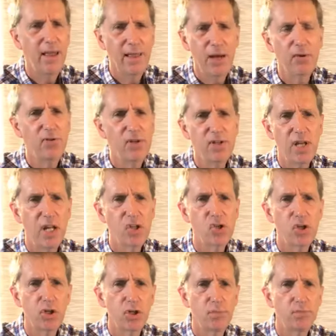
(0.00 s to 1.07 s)
that was
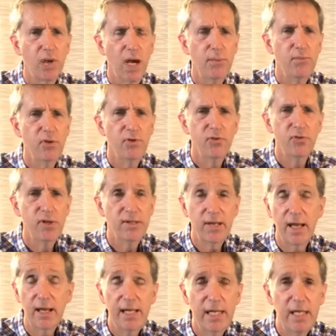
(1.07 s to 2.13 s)
intentional. I'm just, it's
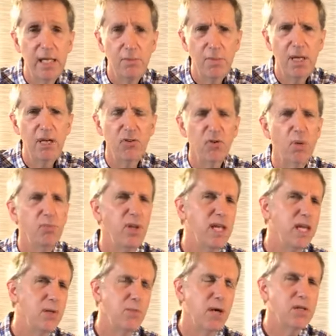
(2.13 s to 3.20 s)
kind of hitting me, so I'm
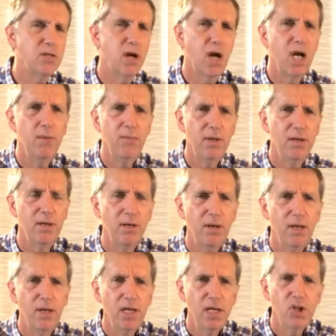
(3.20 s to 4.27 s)
taking my time in,
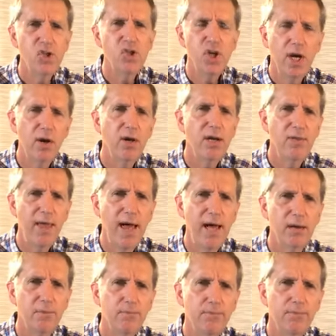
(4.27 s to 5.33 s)
in sharing
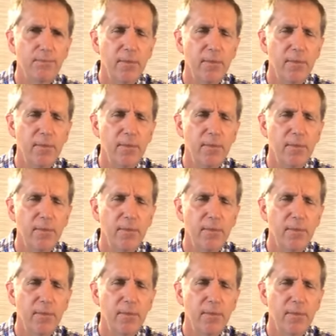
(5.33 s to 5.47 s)
that.